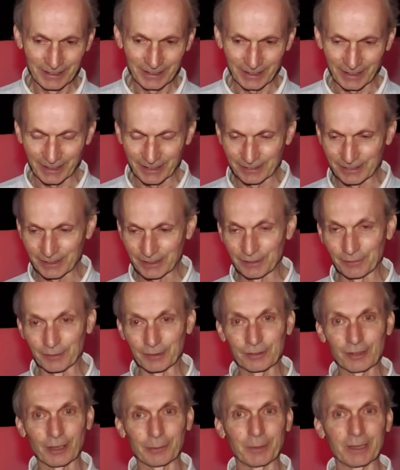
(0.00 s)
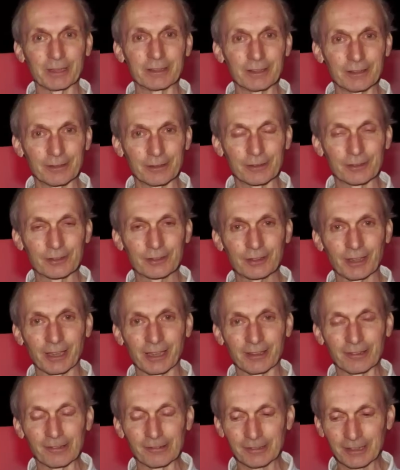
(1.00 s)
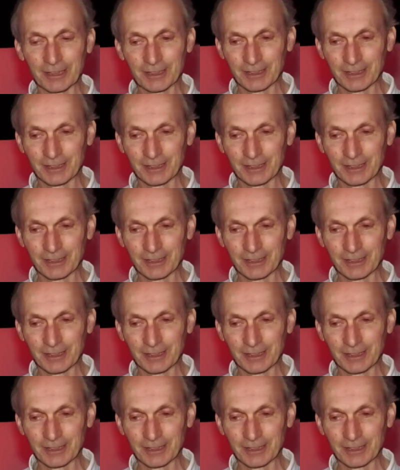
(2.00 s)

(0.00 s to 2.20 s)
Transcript: and to give you some idea of scale,